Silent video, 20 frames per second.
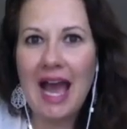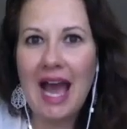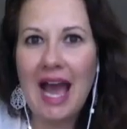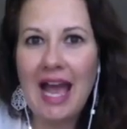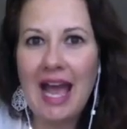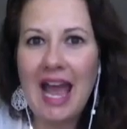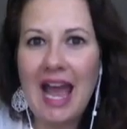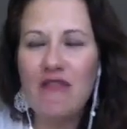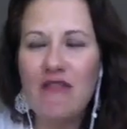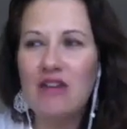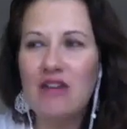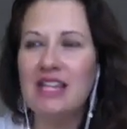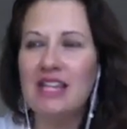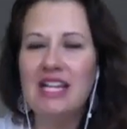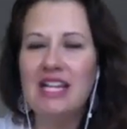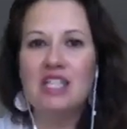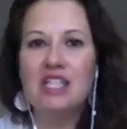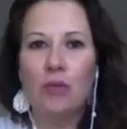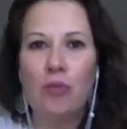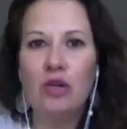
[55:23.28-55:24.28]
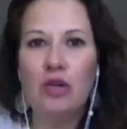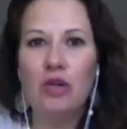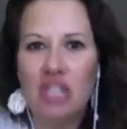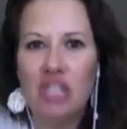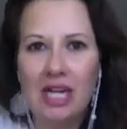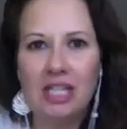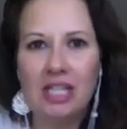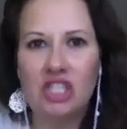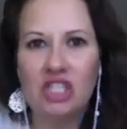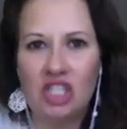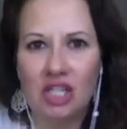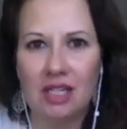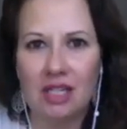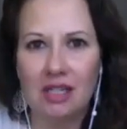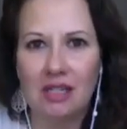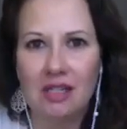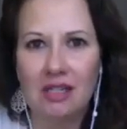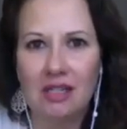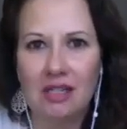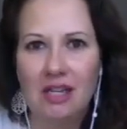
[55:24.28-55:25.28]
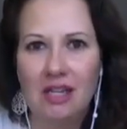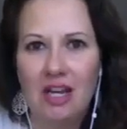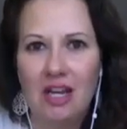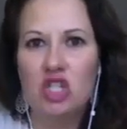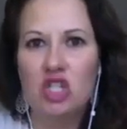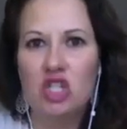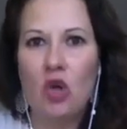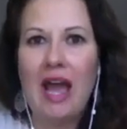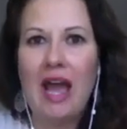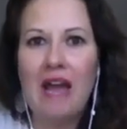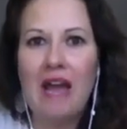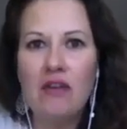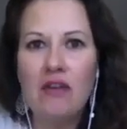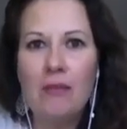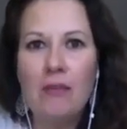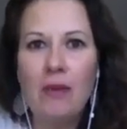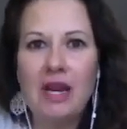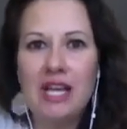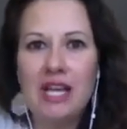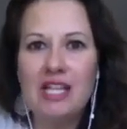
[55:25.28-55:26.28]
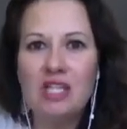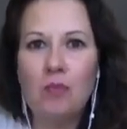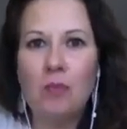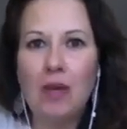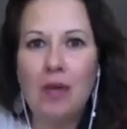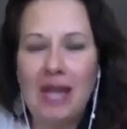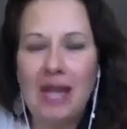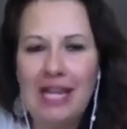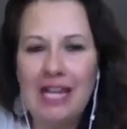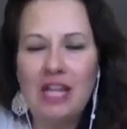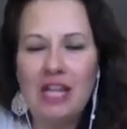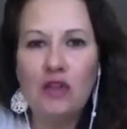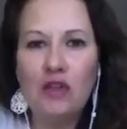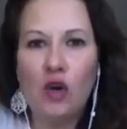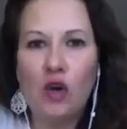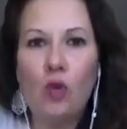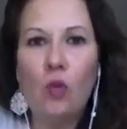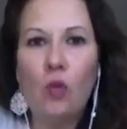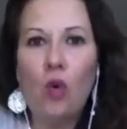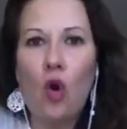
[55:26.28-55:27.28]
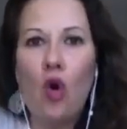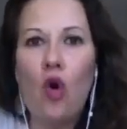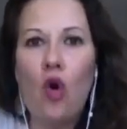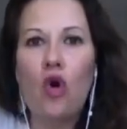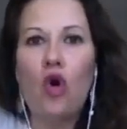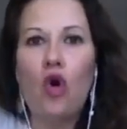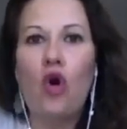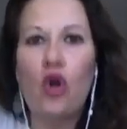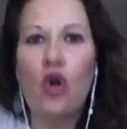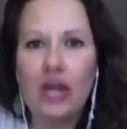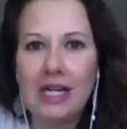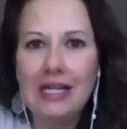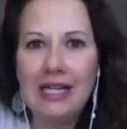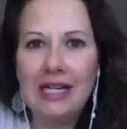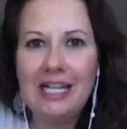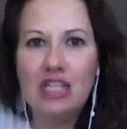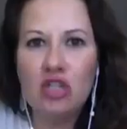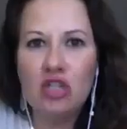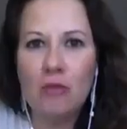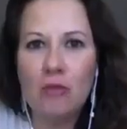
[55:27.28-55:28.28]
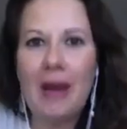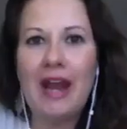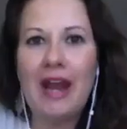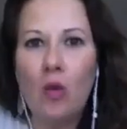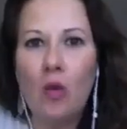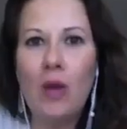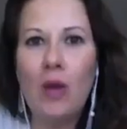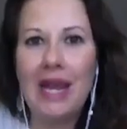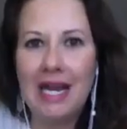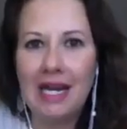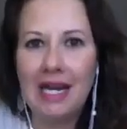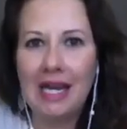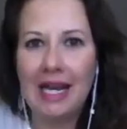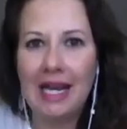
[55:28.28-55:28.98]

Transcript: Everything is a projection. So everybody is playing their role accordingly to my awakening.